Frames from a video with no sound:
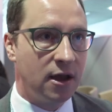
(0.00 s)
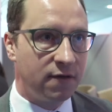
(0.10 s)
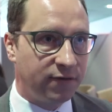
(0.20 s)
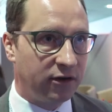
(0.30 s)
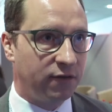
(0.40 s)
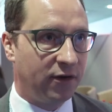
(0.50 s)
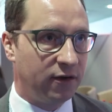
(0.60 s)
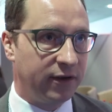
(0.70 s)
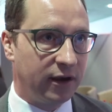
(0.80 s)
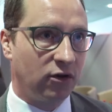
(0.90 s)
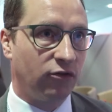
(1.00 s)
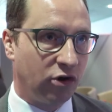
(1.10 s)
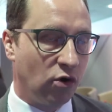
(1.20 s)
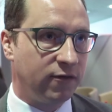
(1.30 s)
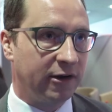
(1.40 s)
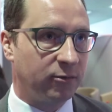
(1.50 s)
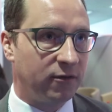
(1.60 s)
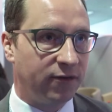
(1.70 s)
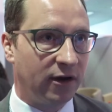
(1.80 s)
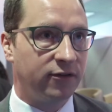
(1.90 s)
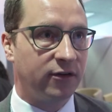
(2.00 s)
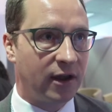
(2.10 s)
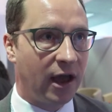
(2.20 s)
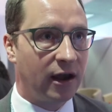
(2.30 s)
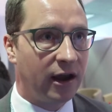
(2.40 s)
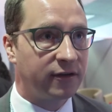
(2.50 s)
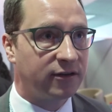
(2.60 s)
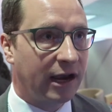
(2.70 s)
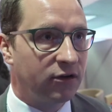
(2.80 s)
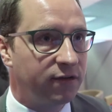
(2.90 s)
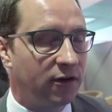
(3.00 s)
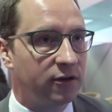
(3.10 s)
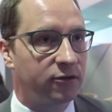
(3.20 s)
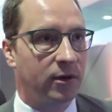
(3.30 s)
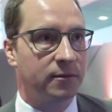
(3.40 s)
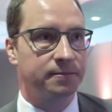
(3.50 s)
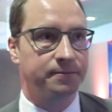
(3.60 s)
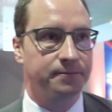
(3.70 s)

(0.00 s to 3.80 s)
fund-to-fund vehicles, co-investment funds, and a secondary fund as well.